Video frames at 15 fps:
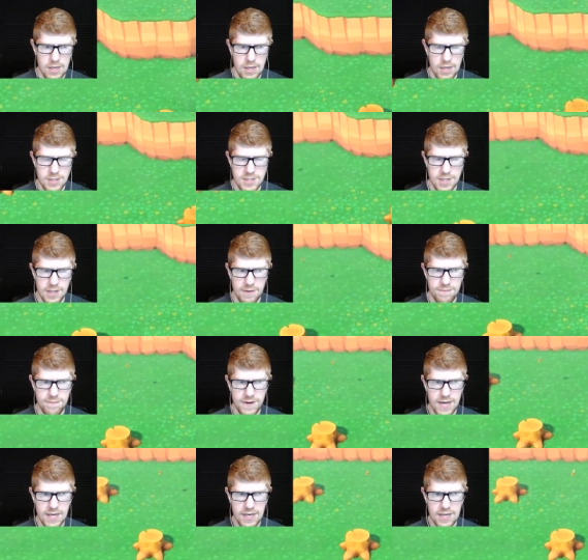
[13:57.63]
Until I
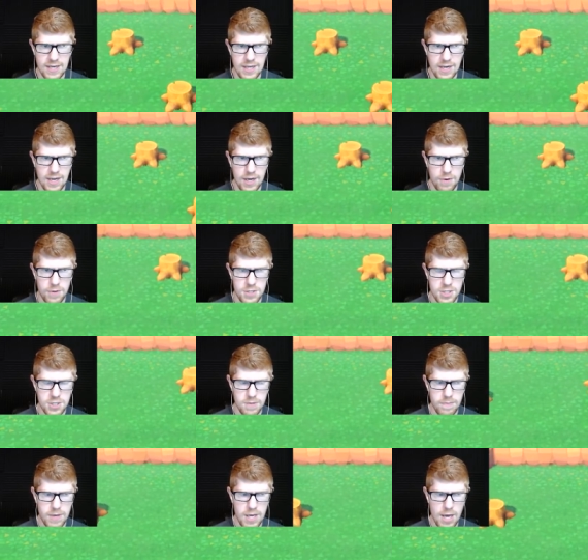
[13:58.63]
find it, which
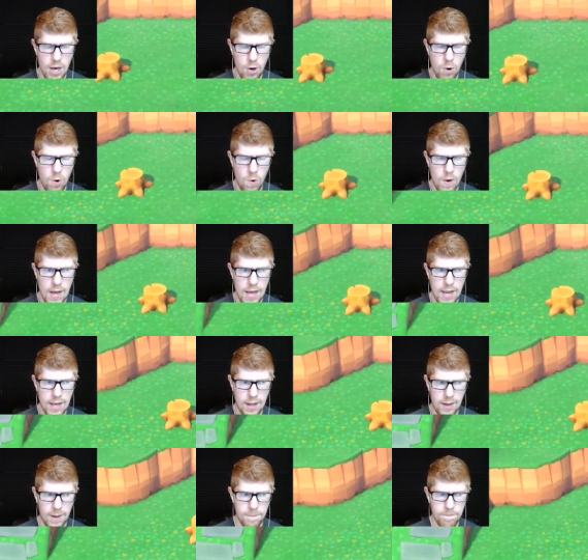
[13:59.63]
could be a
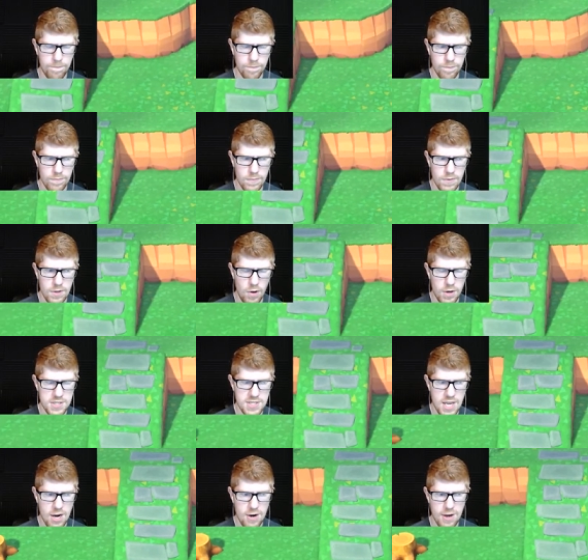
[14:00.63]
huayl. I
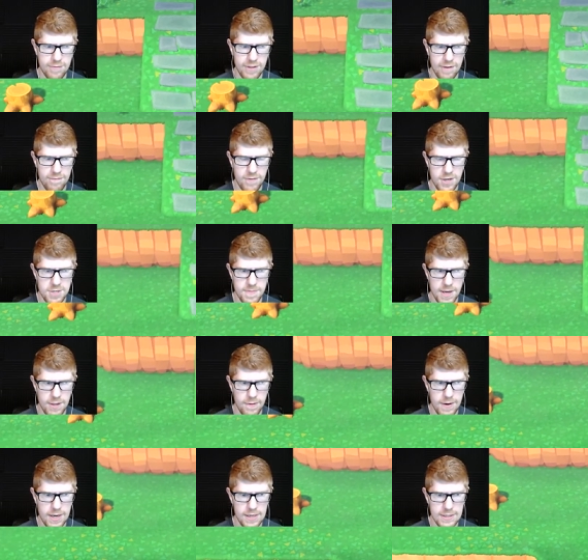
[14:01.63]
scared off that fish, by
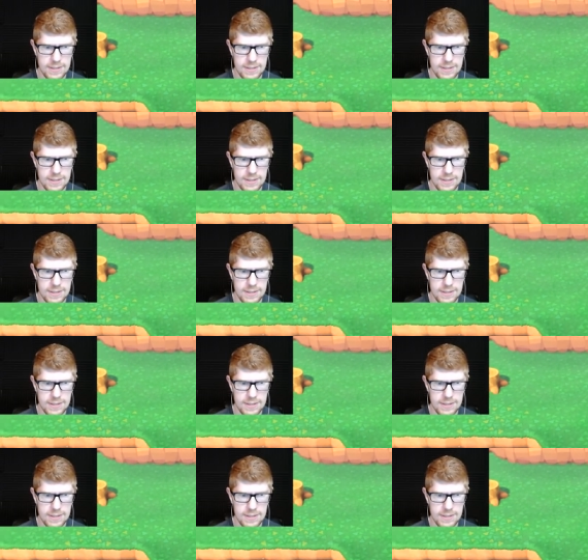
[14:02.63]
the way.